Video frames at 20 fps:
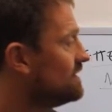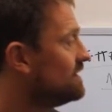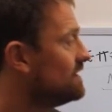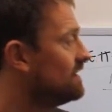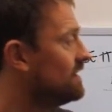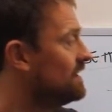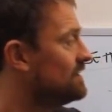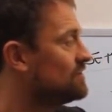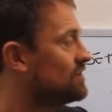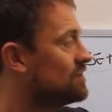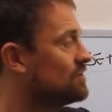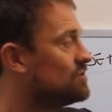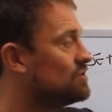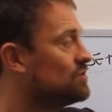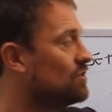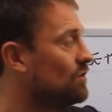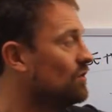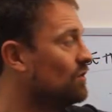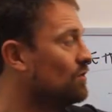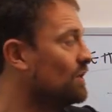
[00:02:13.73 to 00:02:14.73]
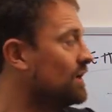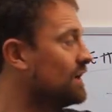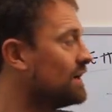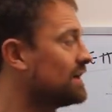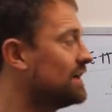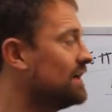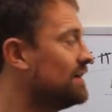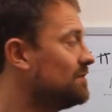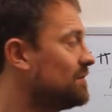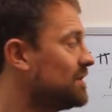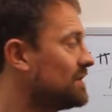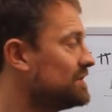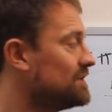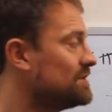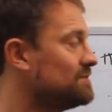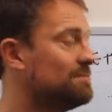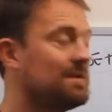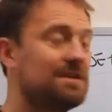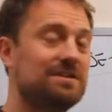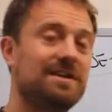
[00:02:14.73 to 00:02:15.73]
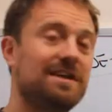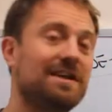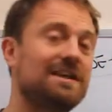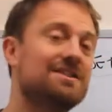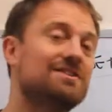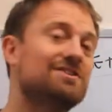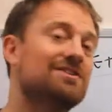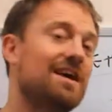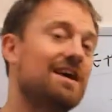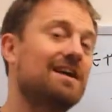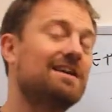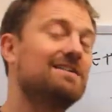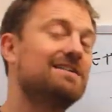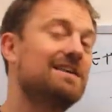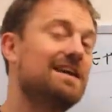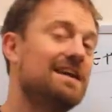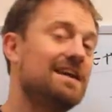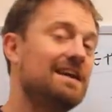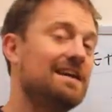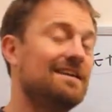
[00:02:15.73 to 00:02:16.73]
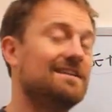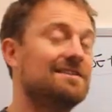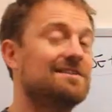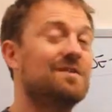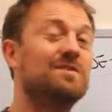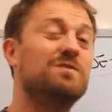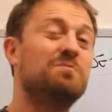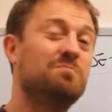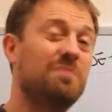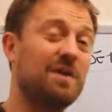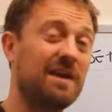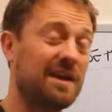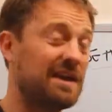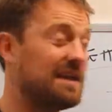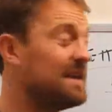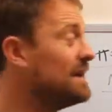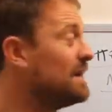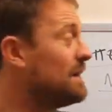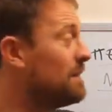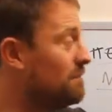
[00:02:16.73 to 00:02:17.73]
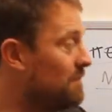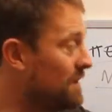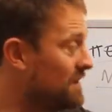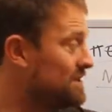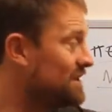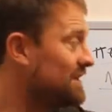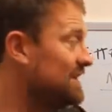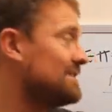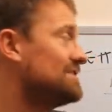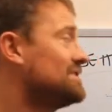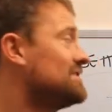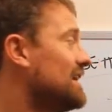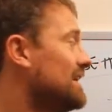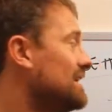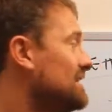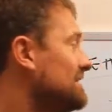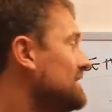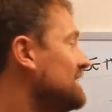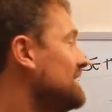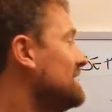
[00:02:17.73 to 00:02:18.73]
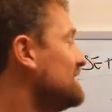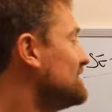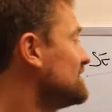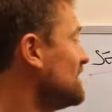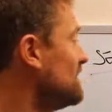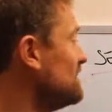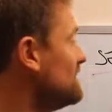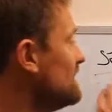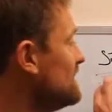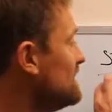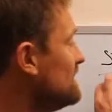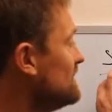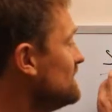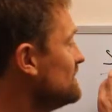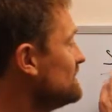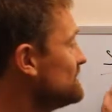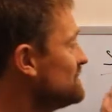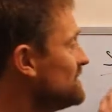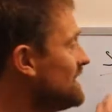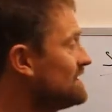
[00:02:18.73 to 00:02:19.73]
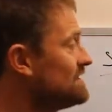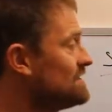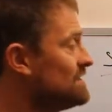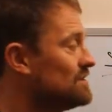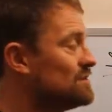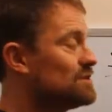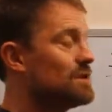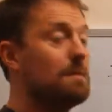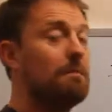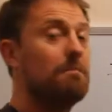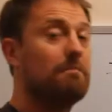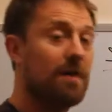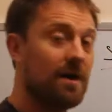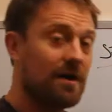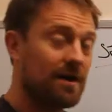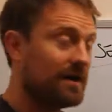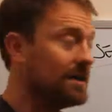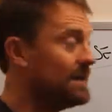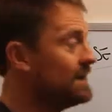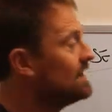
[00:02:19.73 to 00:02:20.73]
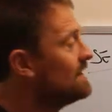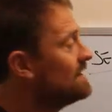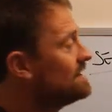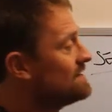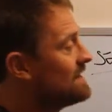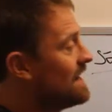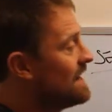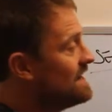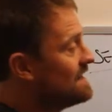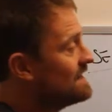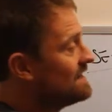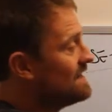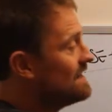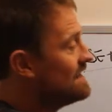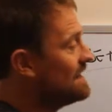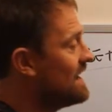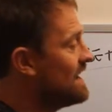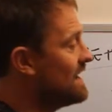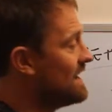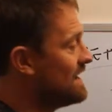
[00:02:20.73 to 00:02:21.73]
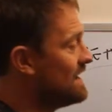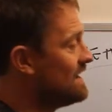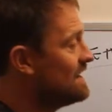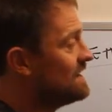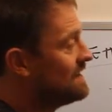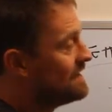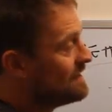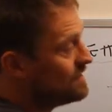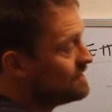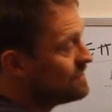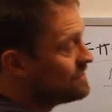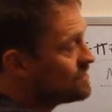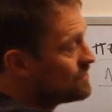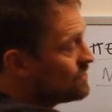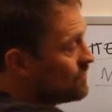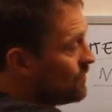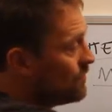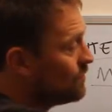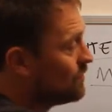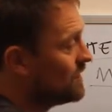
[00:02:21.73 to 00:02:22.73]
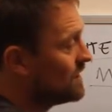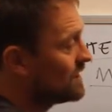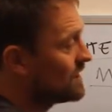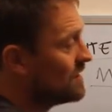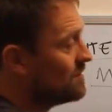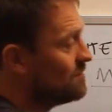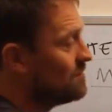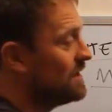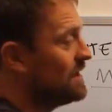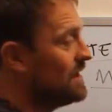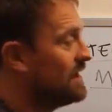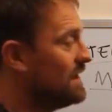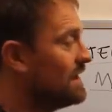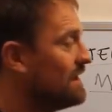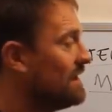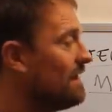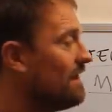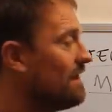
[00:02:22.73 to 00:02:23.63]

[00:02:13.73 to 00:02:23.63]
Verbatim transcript: It's a short worker because it's missing its second E, so it's B missing its second E, so setters, my, taken in A, short worker B,